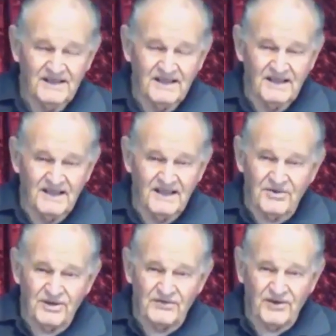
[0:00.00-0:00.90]
He could
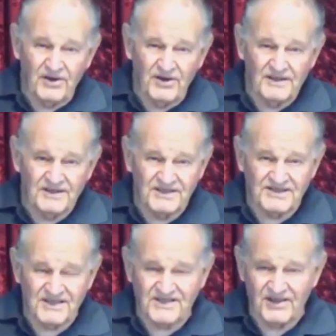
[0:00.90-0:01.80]
have gone and just
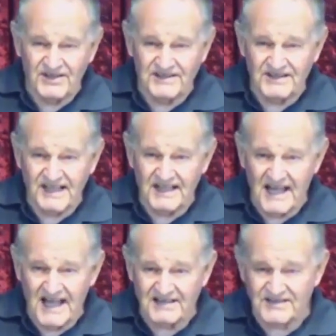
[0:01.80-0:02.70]
decided to get
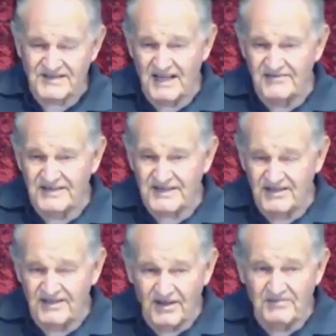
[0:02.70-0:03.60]
out and save his own
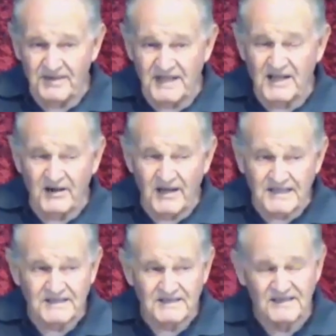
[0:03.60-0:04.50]
life, but he went,
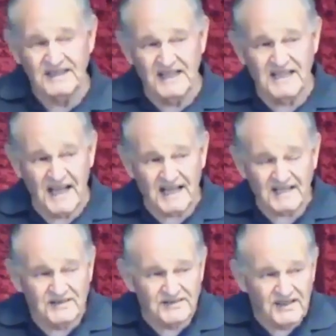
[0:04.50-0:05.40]
he
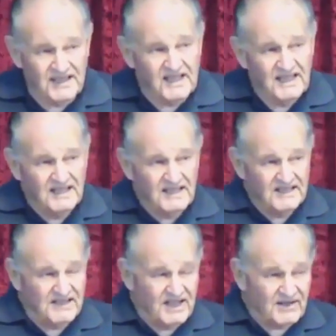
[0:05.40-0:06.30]
tackled the
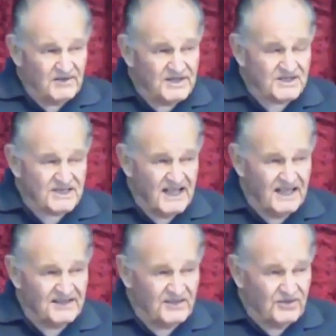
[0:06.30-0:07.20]
terrorist at
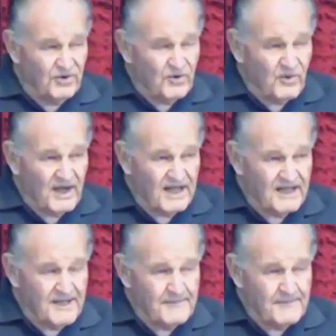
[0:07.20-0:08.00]
the doorway.